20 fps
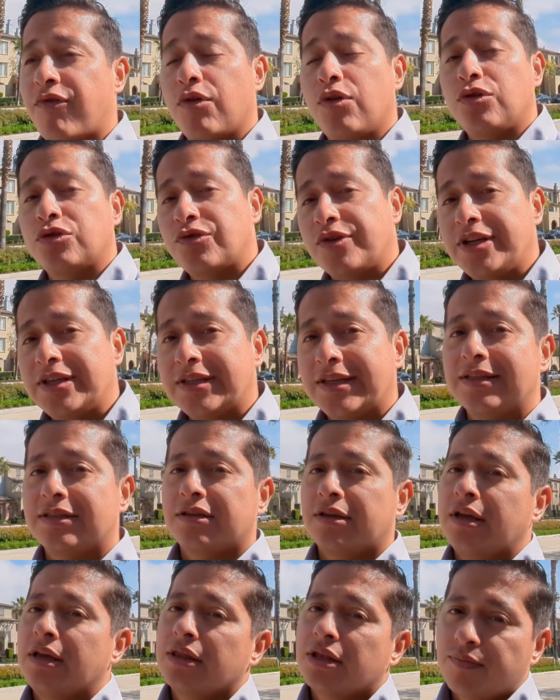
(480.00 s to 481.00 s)
for those
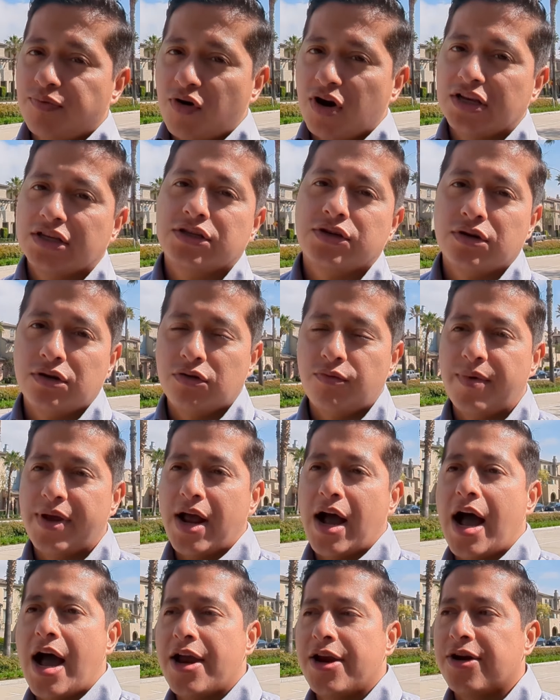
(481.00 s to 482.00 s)
reasons the prices are a little
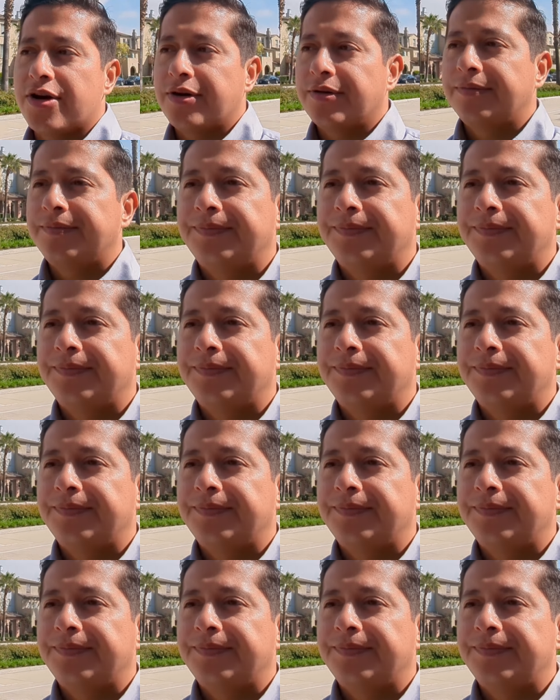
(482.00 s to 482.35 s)
bit higher.